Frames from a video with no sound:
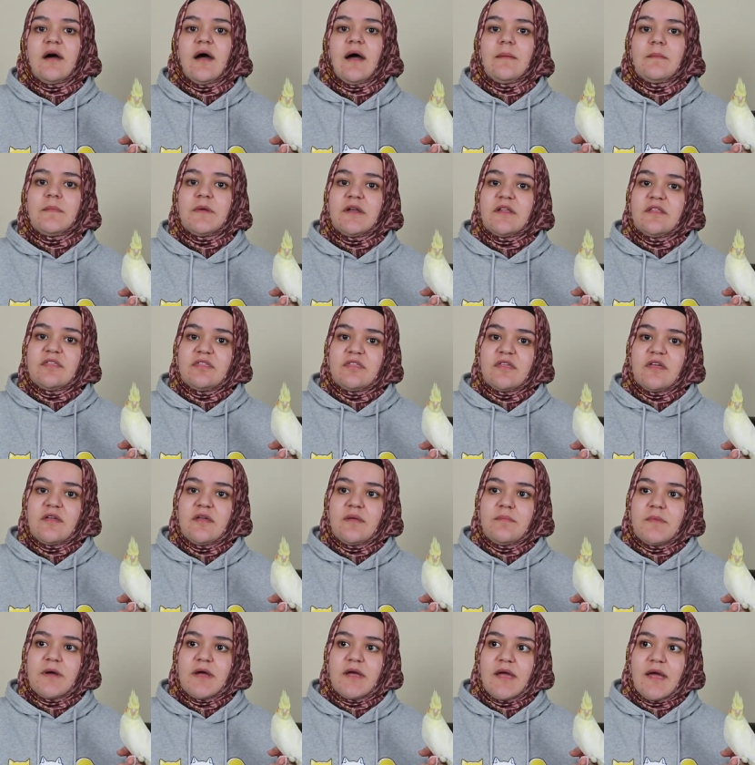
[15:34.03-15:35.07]
I'm gonna
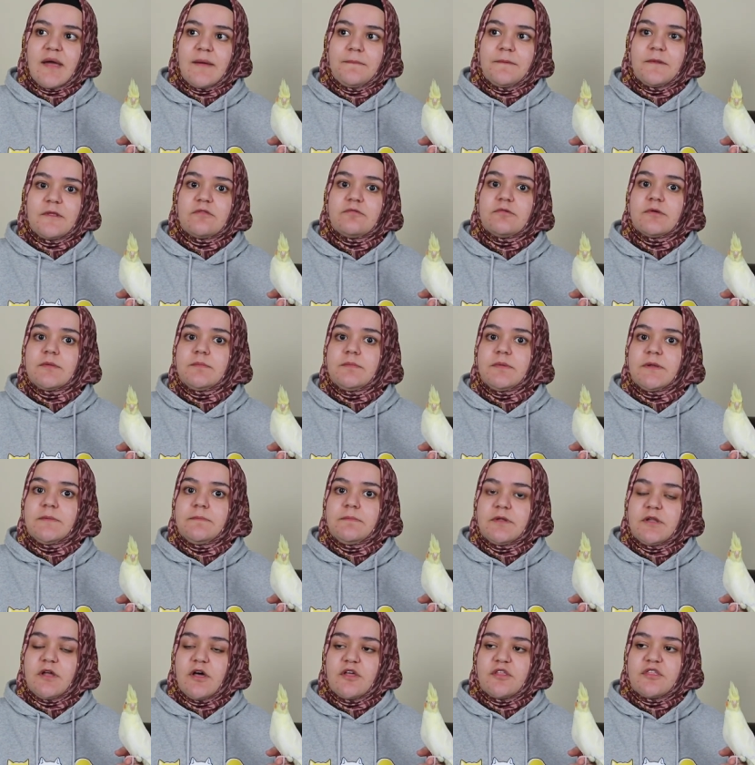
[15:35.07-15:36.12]
say my happiest would be
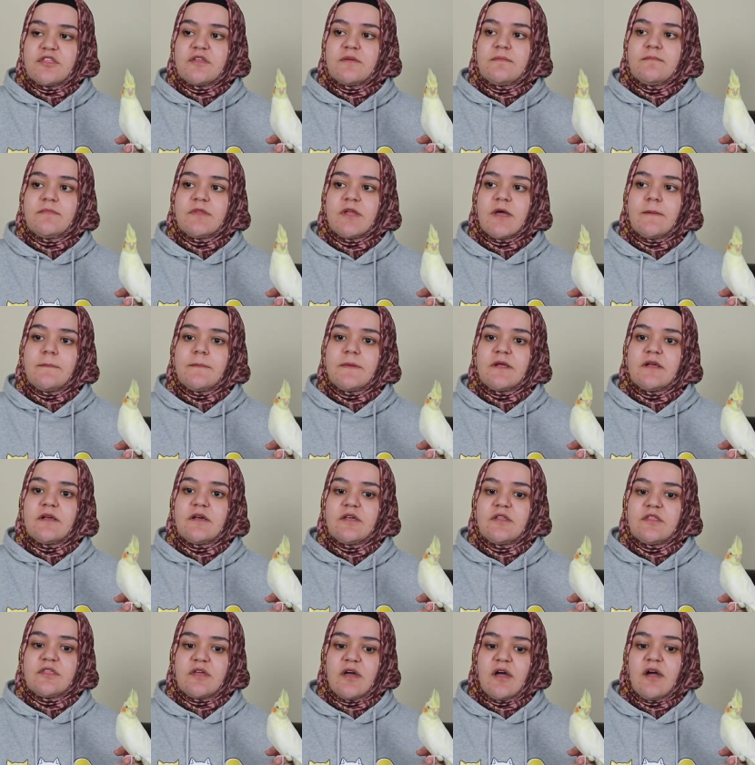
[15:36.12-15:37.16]
Blossom, not
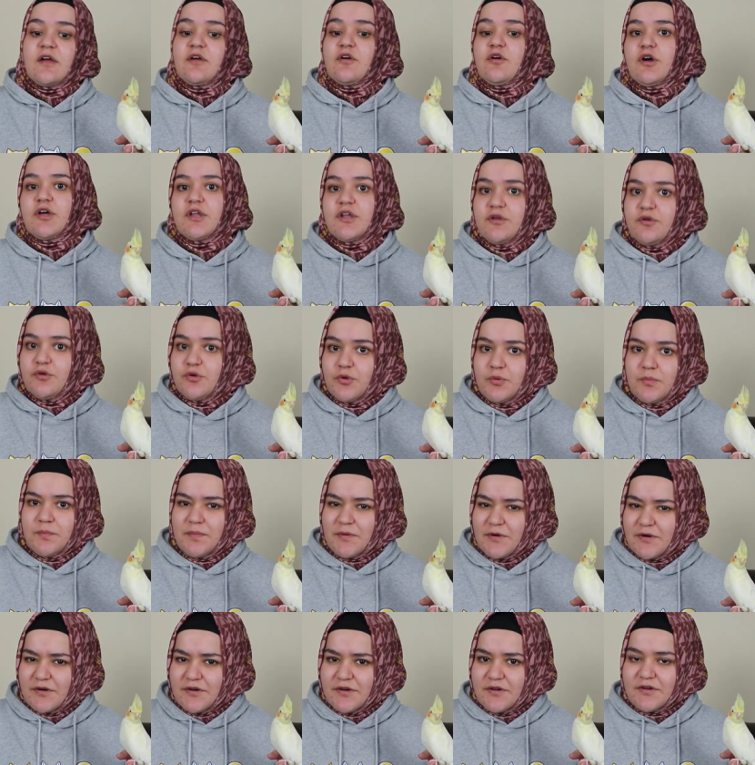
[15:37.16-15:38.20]
because I got a new
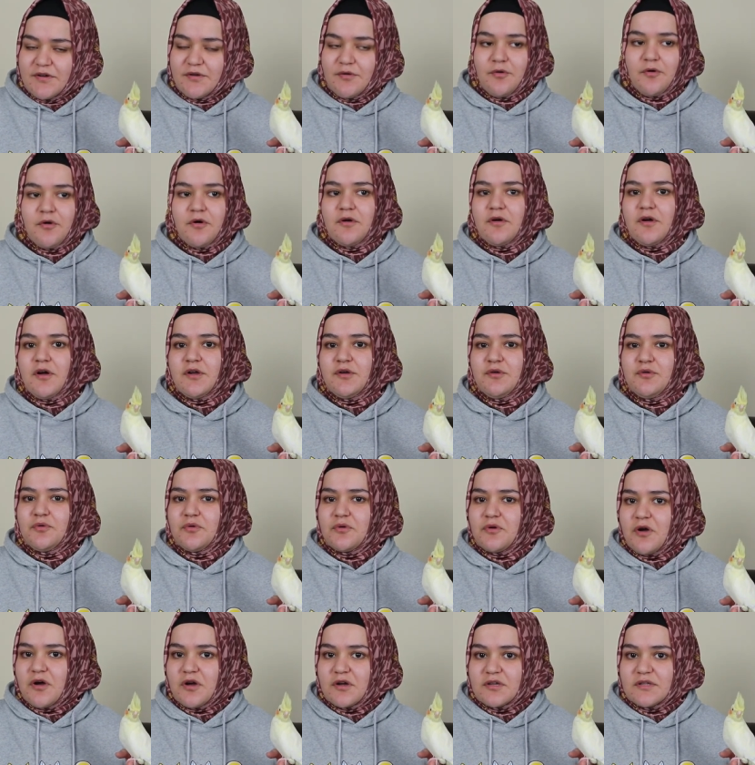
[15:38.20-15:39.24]
bird or a new
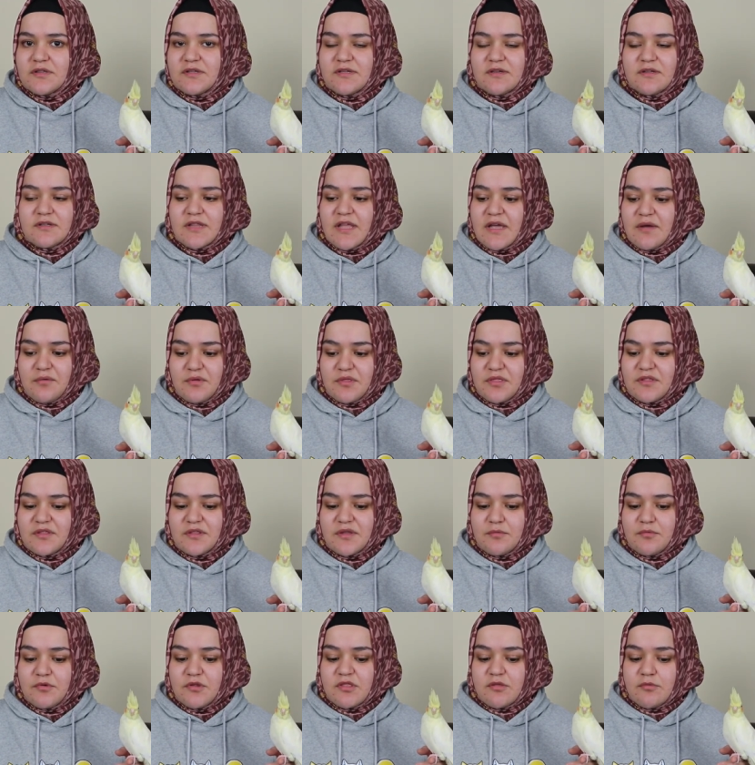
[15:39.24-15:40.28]
cockatiel, that wasn't
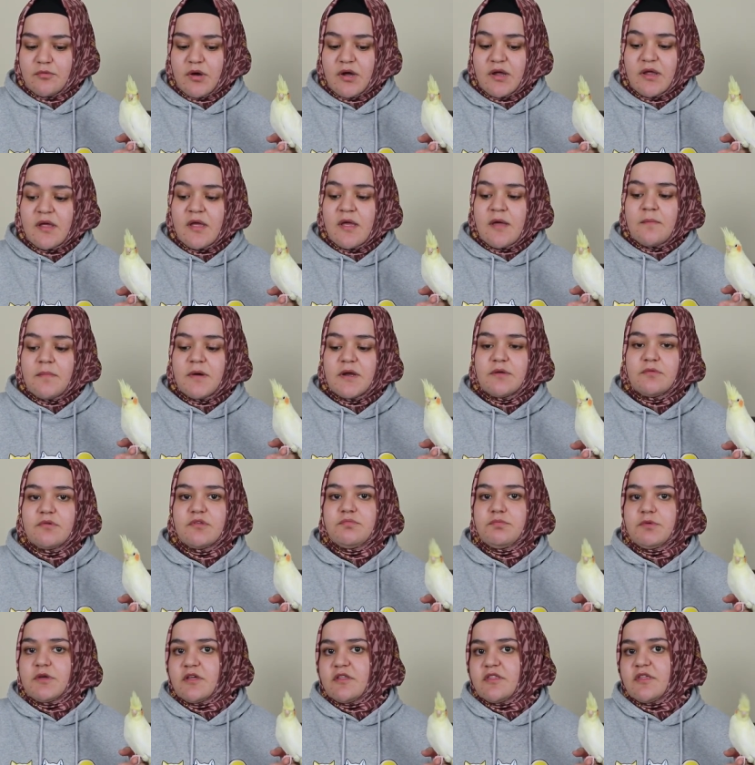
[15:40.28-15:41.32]
the reason why, but it
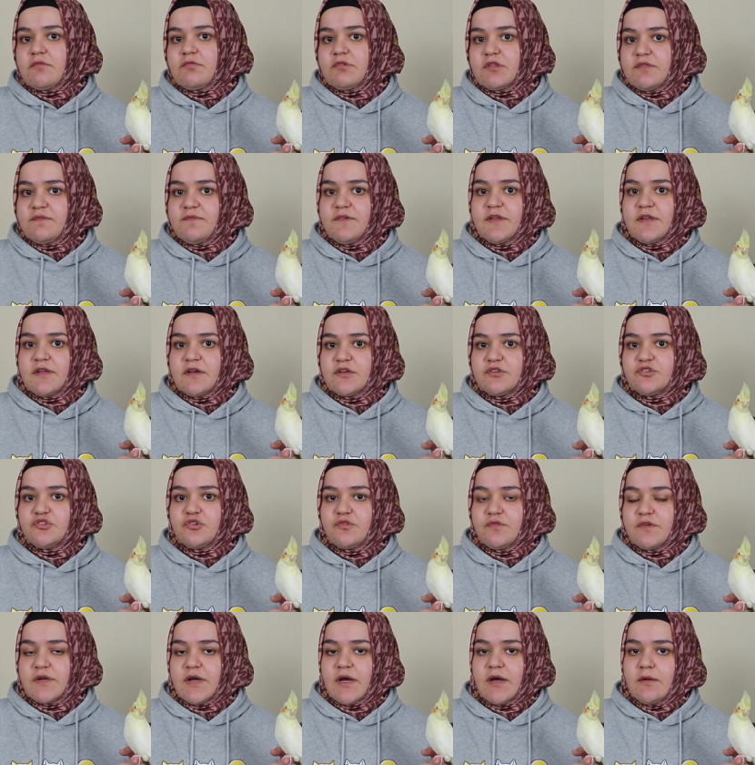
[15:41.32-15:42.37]
was because I was feeding a
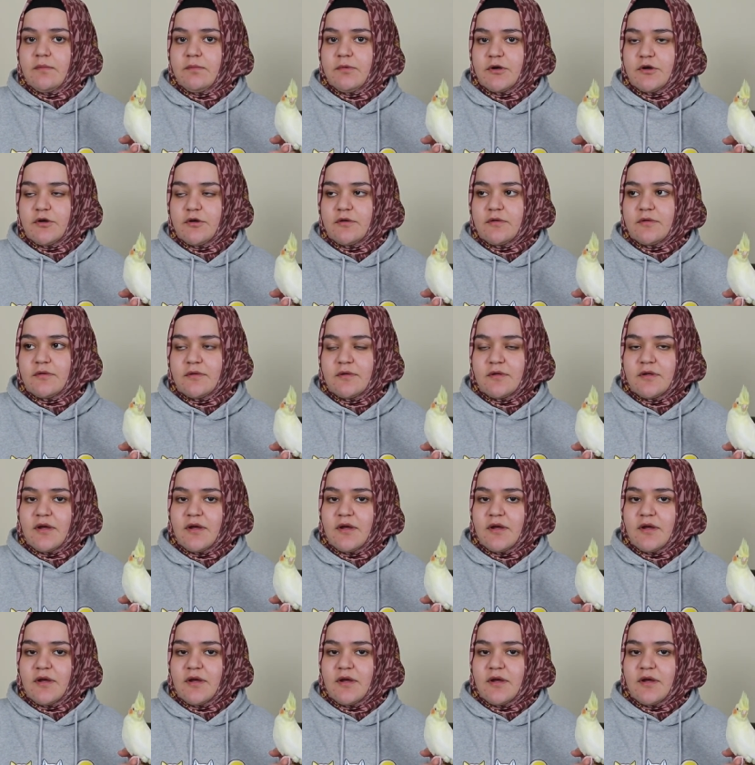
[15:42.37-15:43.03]
juvenile bird.